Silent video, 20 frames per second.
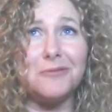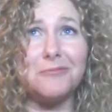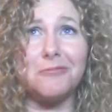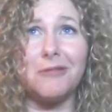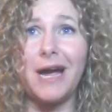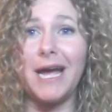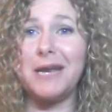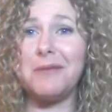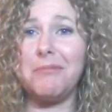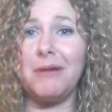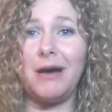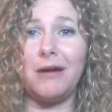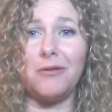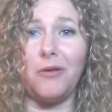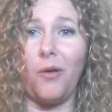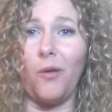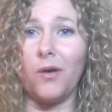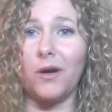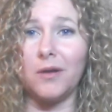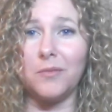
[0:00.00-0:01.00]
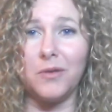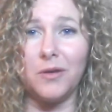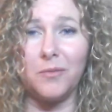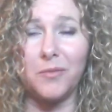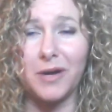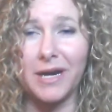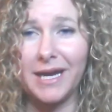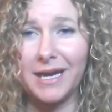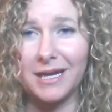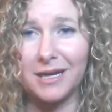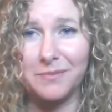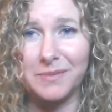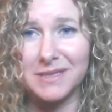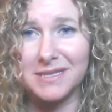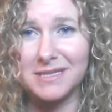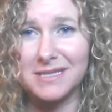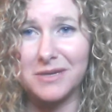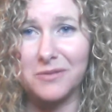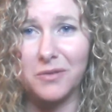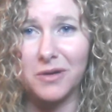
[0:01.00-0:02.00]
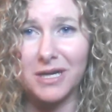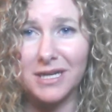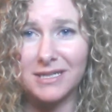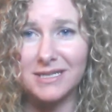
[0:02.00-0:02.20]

Write about a horrible breakup and see where